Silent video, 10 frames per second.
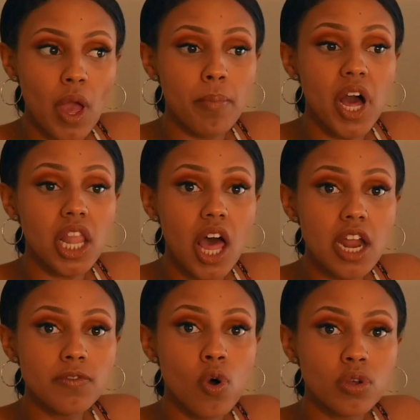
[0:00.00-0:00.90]
but a
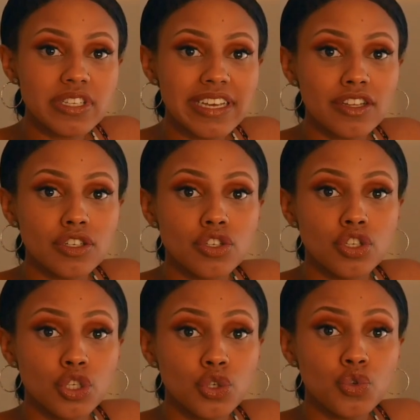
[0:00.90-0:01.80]
lot of wholesalers
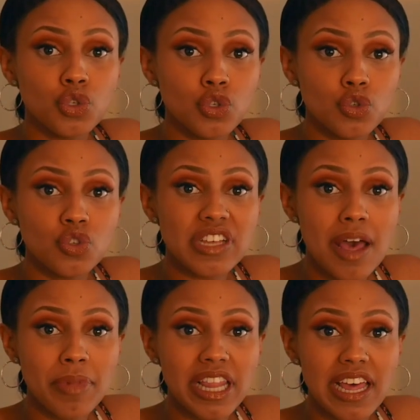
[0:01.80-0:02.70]
do use
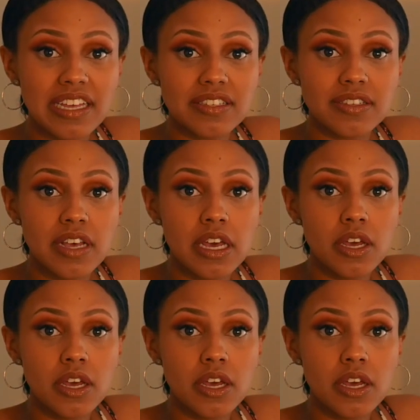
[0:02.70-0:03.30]
MLS